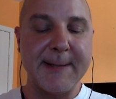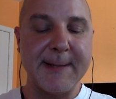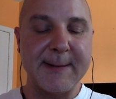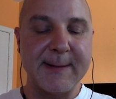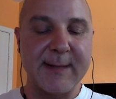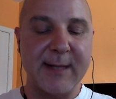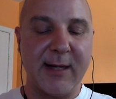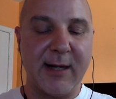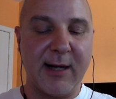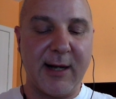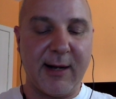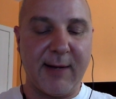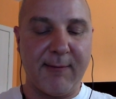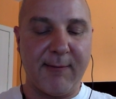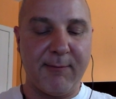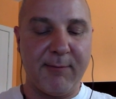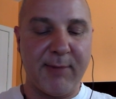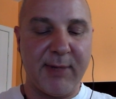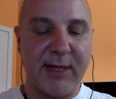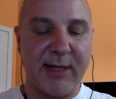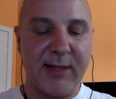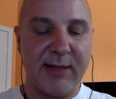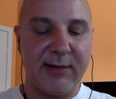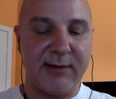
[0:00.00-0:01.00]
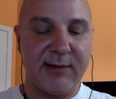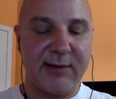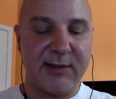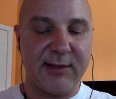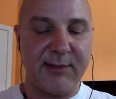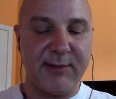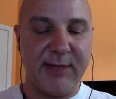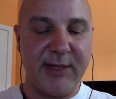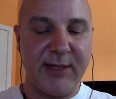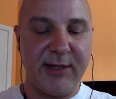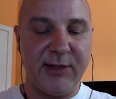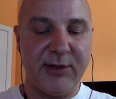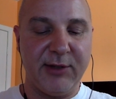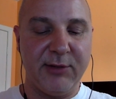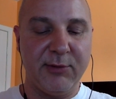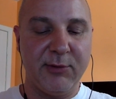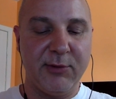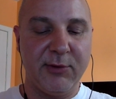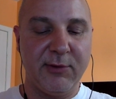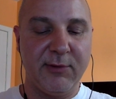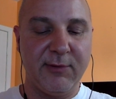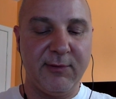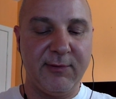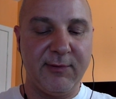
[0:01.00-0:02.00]
But the minute you
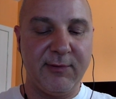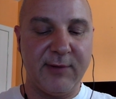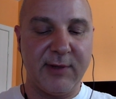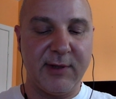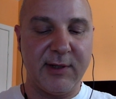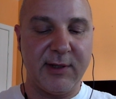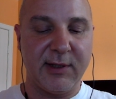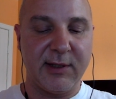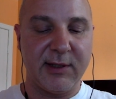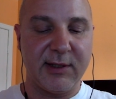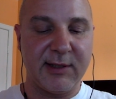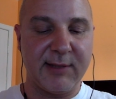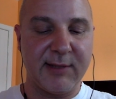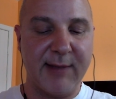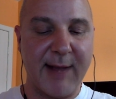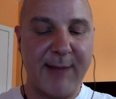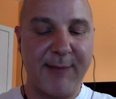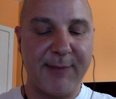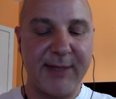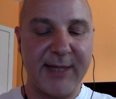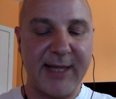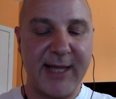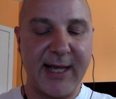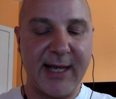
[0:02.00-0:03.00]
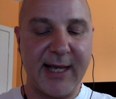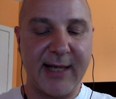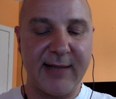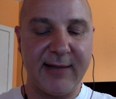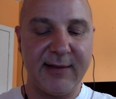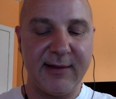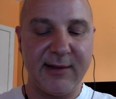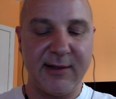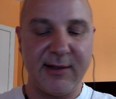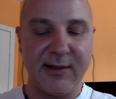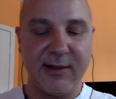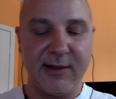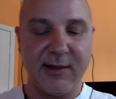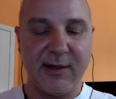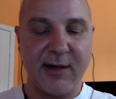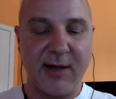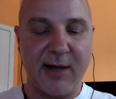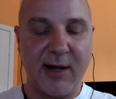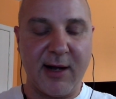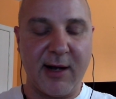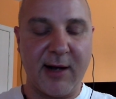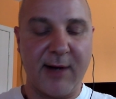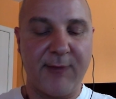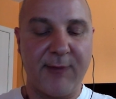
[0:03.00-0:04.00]
move the map again,
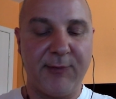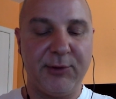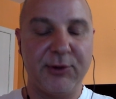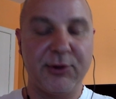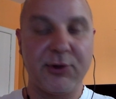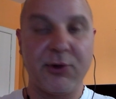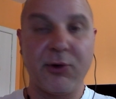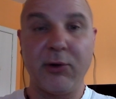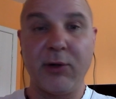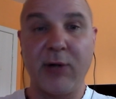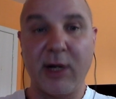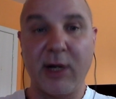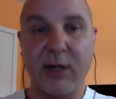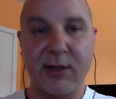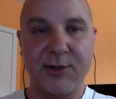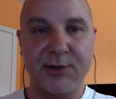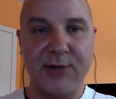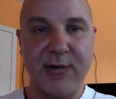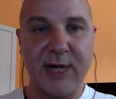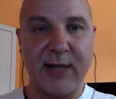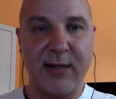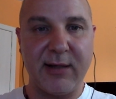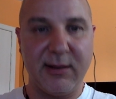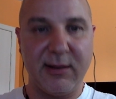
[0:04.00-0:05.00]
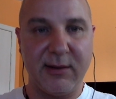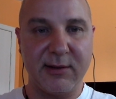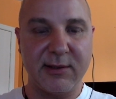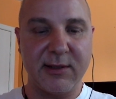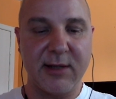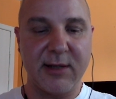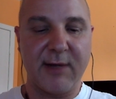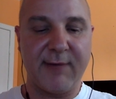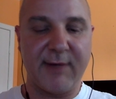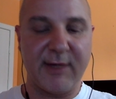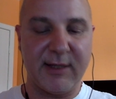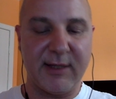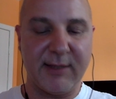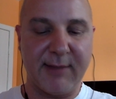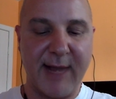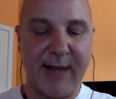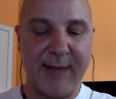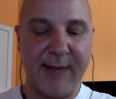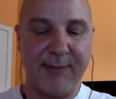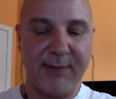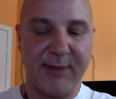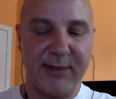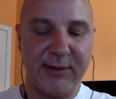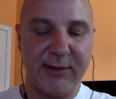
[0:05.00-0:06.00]
you're no longer tracking yourself on the
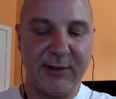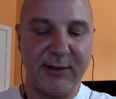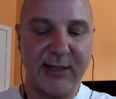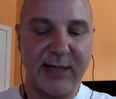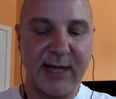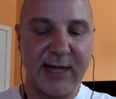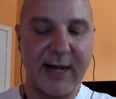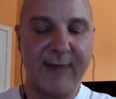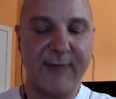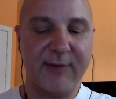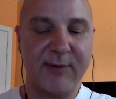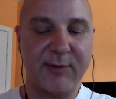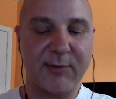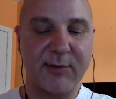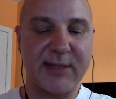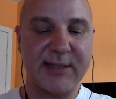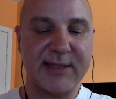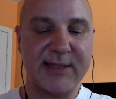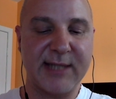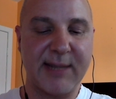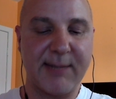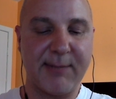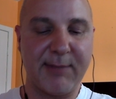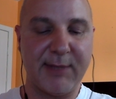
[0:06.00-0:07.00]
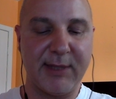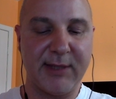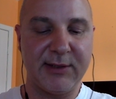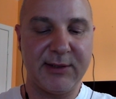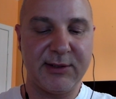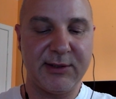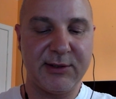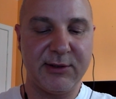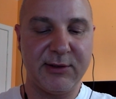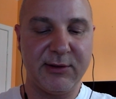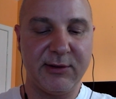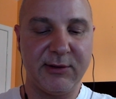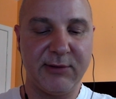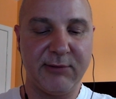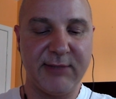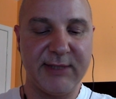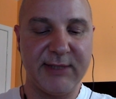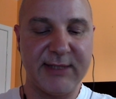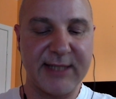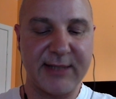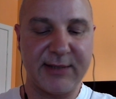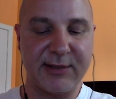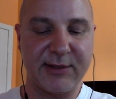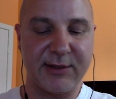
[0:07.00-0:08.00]
map, and you're going to have to press that button to
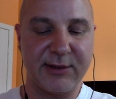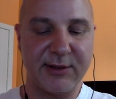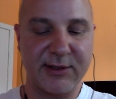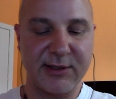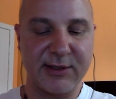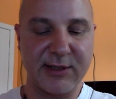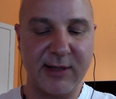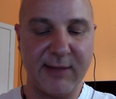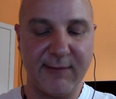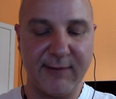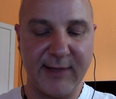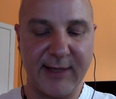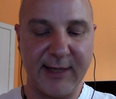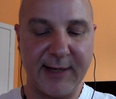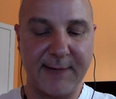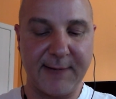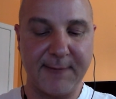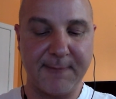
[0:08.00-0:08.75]
recenter yourself again.